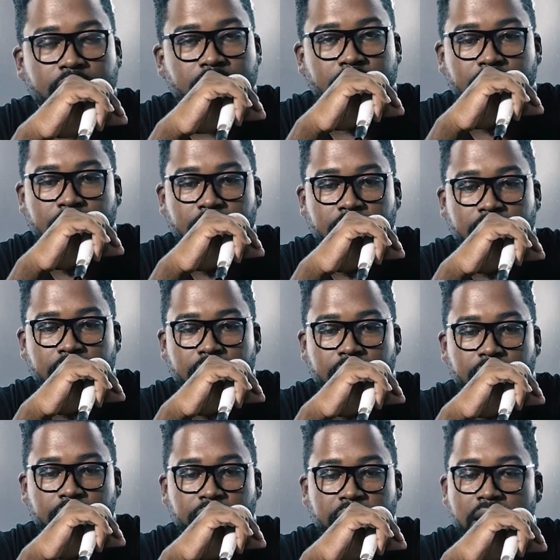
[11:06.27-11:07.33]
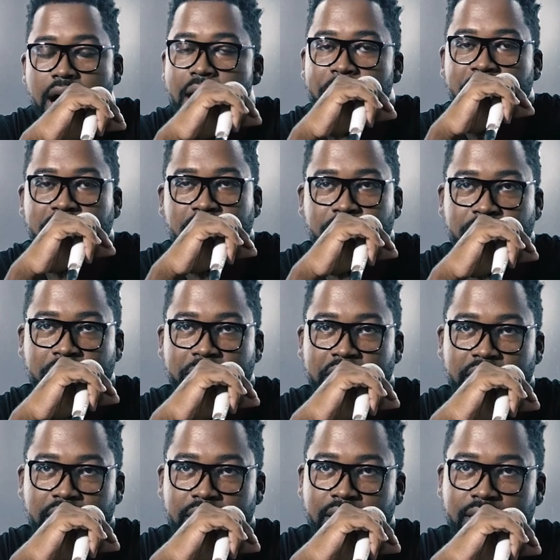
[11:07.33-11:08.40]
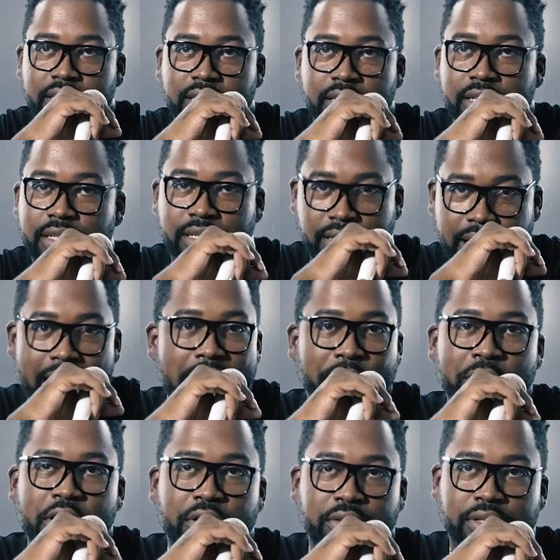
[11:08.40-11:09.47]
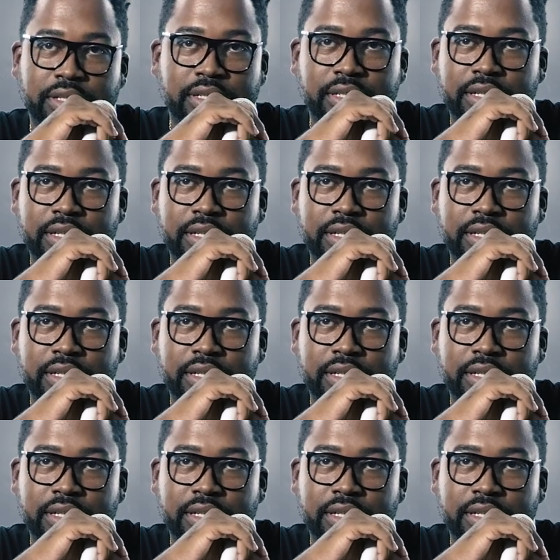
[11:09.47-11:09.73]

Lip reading: Well, all my social media is just Stack Moses.